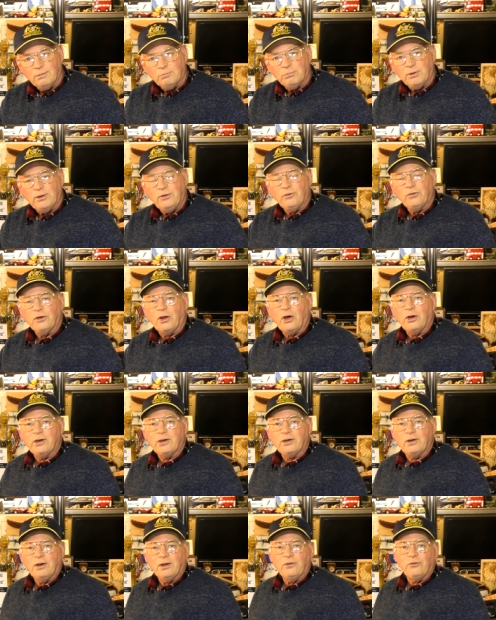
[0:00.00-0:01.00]
please
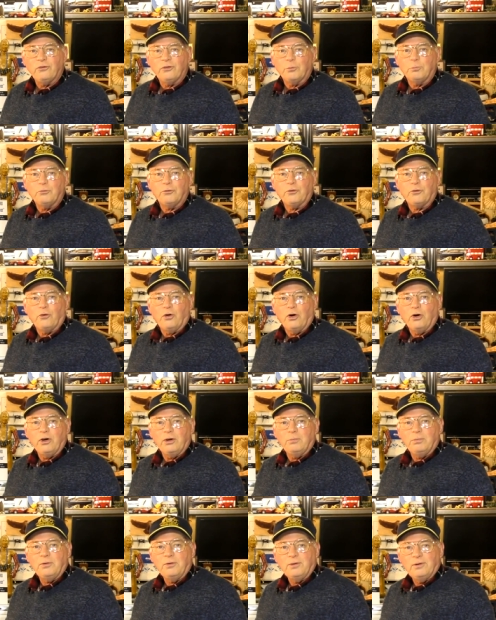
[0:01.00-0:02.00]
like and
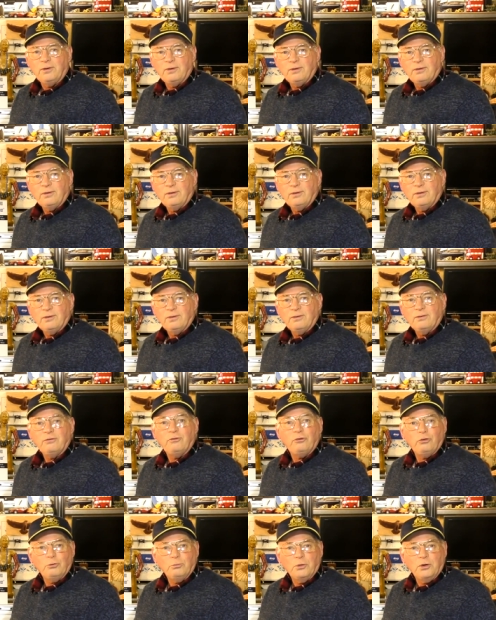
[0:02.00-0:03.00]
subscribe
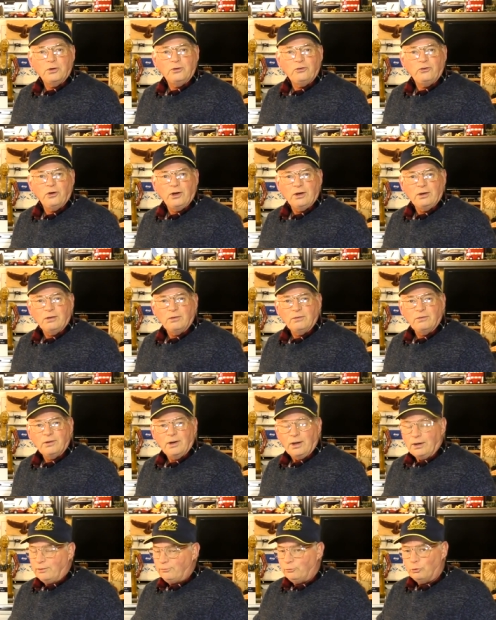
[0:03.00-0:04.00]
to my channel.
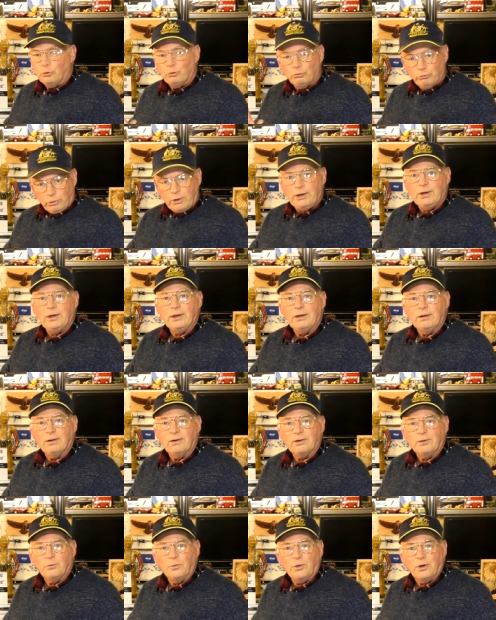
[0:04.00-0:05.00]
And if you really
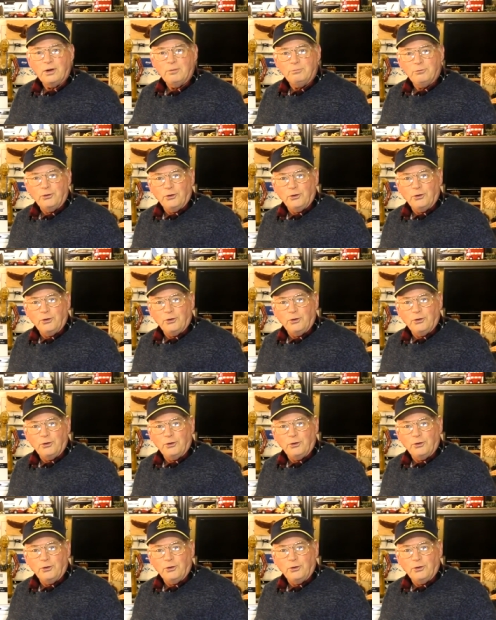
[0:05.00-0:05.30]
like what I'm